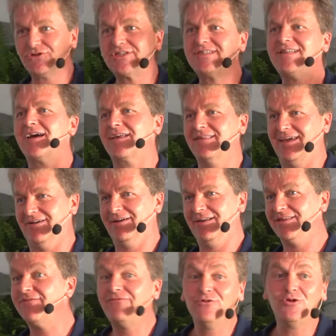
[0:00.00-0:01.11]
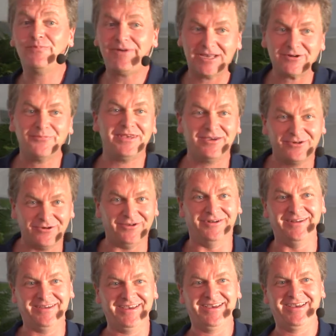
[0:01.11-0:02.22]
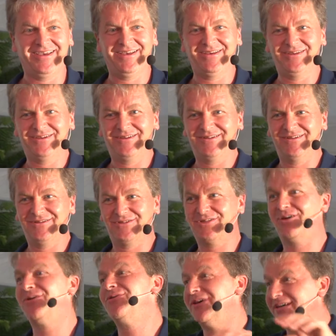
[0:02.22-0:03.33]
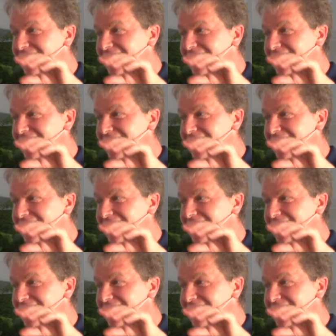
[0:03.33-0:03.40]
You're stuck there, and the food better be good. So